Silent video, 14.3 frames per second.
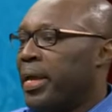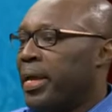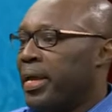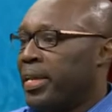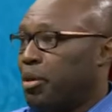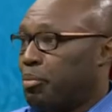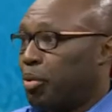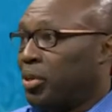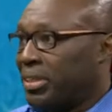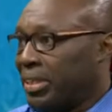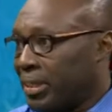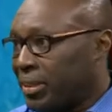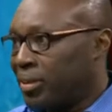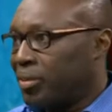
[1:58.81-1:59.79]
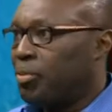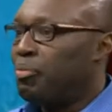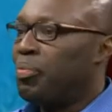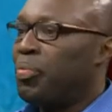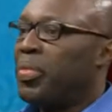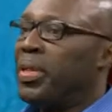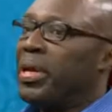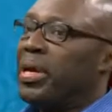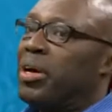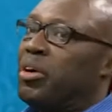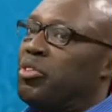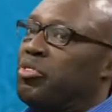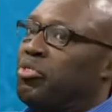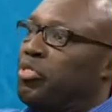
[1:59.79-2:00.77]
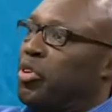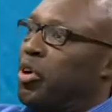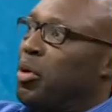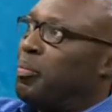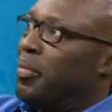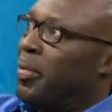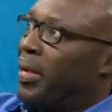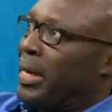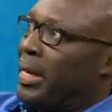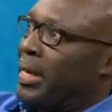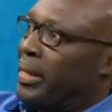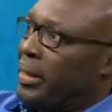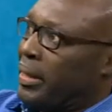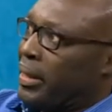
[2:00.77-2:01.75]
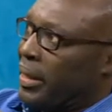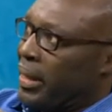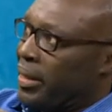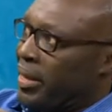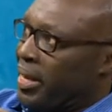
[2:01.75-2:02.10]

in the process from the